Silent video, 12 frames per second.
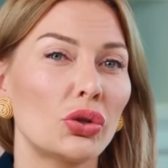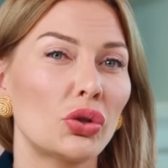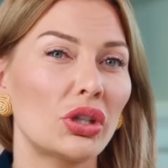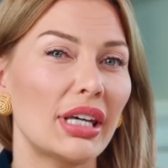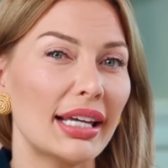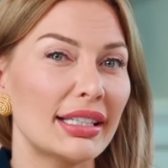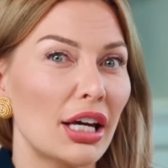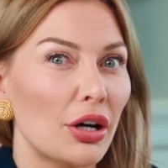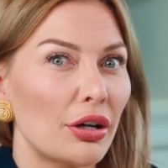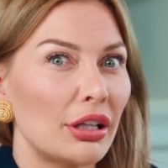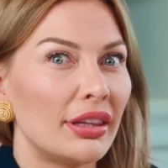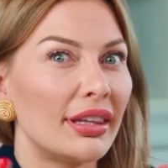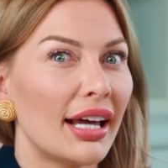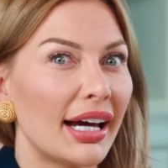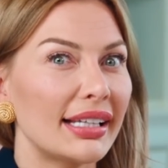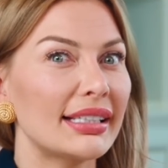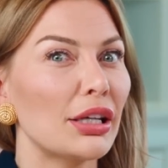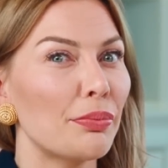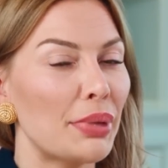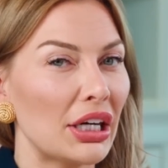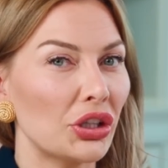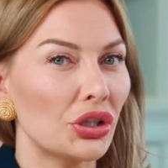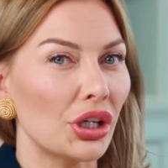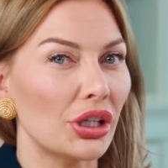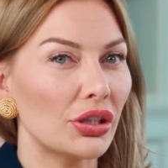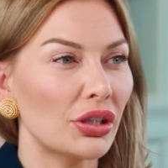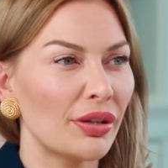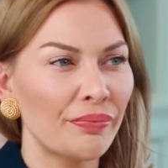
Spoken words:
to get nice pictures.